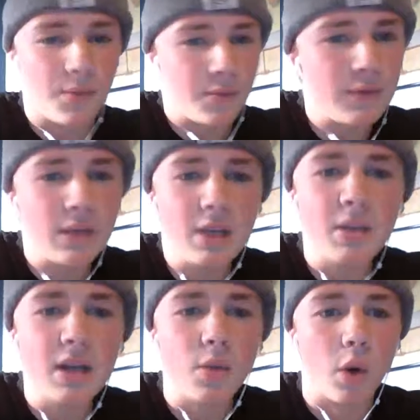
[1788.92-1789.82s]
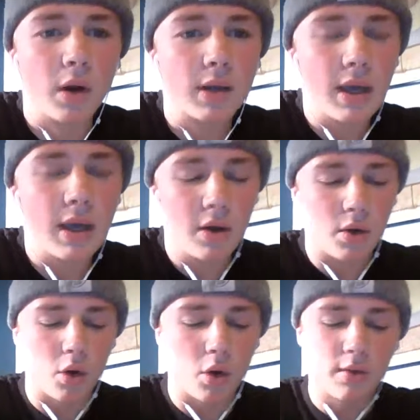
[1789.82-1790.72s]
15-minute workout,
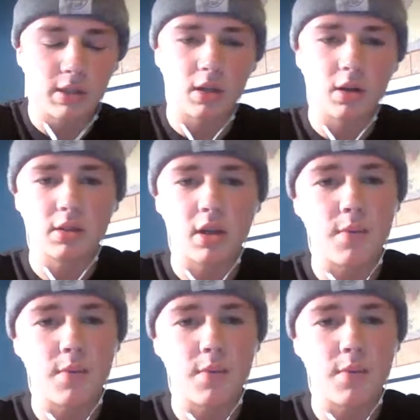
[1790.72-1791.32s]
or if it starts off,